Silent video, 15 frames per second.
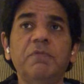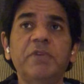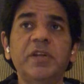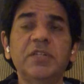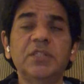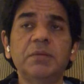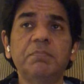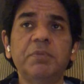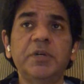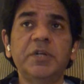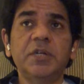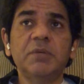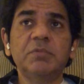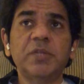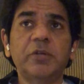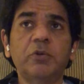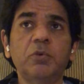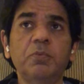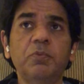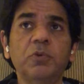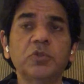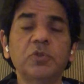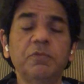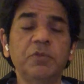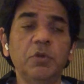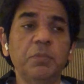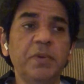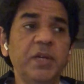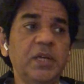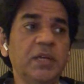very simple terms, that group was of the
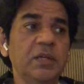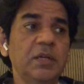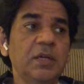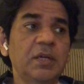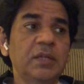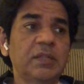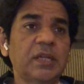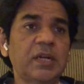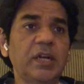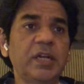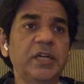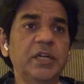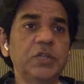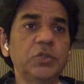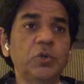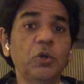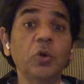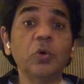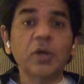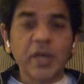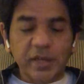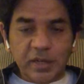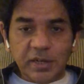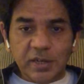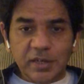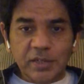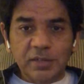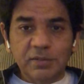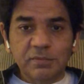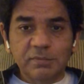opinion that a leader should look like a
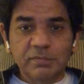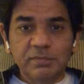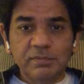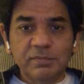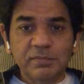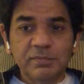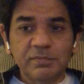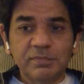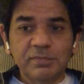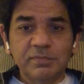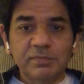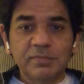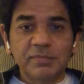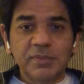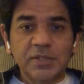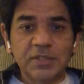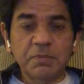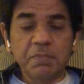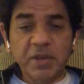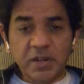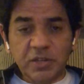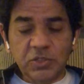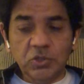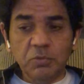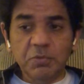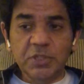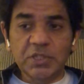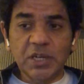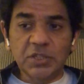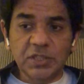leader. His appearance should be
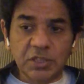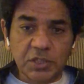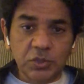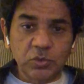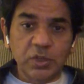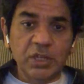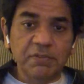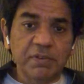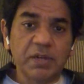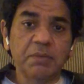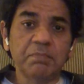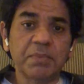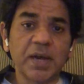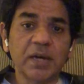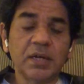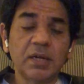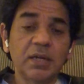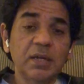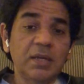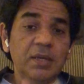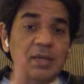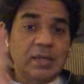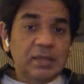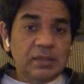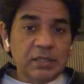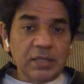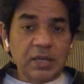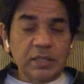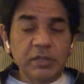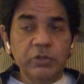such that he should leave an impact.
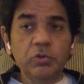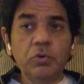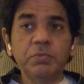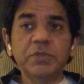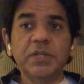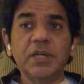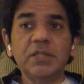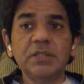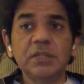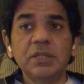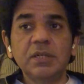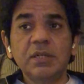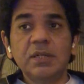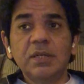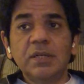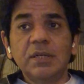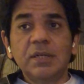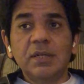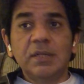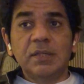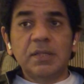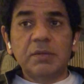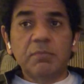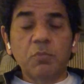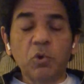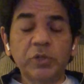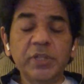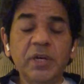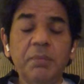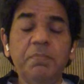The other group says that
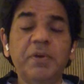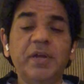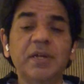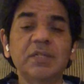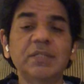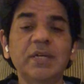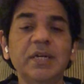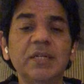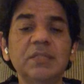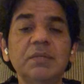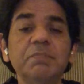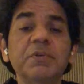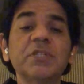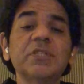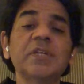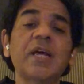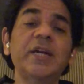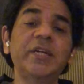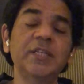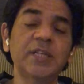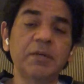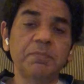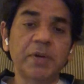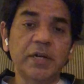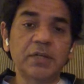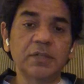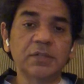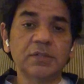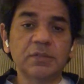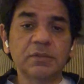more than appearance, it is the personality that
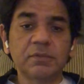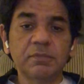matters.